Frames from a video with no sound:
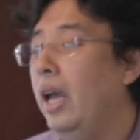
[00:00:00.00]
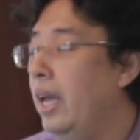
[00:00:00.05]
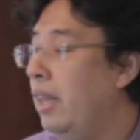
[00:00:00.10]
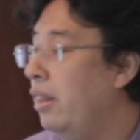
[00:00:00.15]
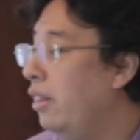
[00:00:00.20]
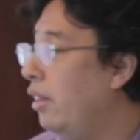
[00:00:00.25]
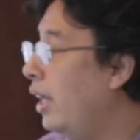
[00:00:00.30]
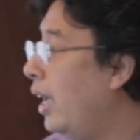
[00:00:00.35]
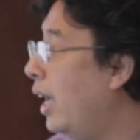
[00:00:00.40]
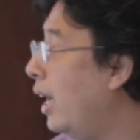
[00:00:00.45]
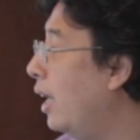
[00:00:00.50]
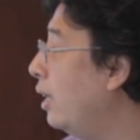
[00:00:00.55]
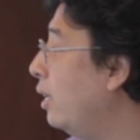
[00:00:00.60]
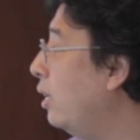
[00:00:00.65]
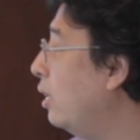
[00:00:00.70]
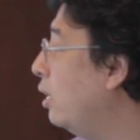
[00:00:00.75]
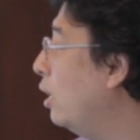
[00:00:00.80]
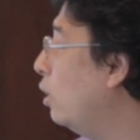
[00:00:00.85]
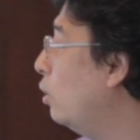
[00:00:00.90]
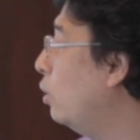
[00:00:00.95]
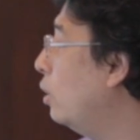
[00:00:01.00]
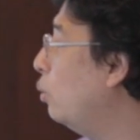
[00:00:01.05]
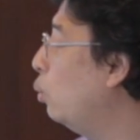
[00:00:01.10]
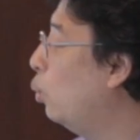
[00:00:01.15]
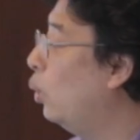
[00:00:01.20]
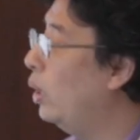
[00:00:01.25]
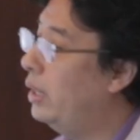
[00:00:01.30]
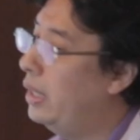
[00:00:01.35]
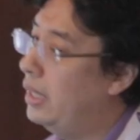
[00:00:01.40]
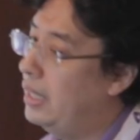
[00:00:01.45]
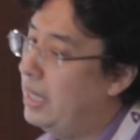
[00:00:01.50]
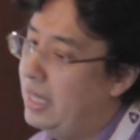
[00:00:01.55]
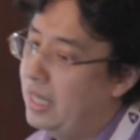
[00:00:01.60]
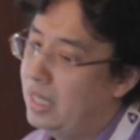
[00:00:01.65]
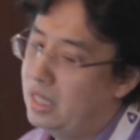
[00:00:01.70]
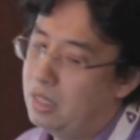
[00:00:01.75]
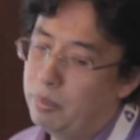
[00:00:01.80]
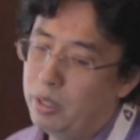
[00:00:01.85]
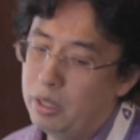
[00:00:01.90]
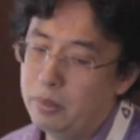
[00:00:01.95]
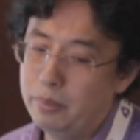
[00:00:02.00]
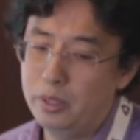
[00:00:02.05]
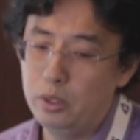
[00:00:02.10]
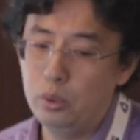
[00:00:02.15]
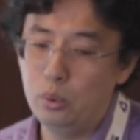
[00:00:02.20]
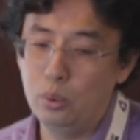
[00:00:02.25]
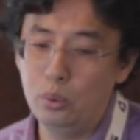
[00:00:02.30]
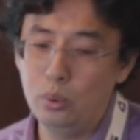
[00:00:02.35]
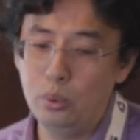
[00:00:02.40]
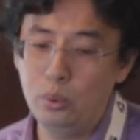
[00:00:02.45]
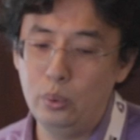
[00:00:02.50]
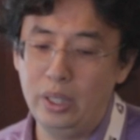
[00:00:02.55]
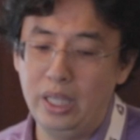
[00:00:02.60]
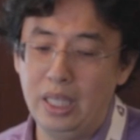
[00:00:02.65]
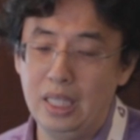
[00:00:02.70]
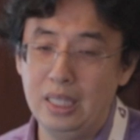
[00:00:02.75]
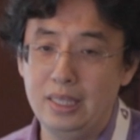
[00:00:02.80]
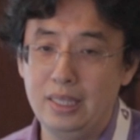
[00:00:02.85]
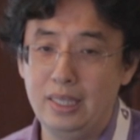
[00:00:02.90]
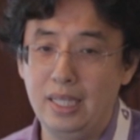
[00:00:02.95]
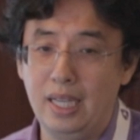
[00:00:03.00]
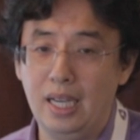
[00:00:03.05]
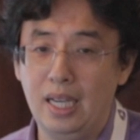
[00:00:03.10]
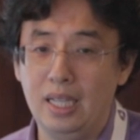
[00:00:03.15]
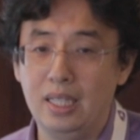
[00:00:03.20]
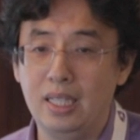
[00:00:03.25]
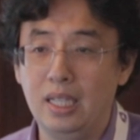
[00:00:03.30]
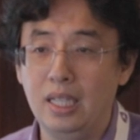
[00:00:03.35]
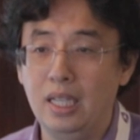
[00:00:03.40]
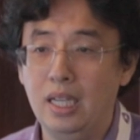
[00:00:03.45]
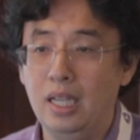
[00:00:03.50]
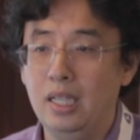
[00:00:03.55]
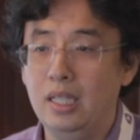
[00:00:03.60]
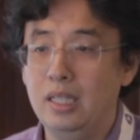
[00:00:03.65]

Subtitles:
And then what the experiment do is that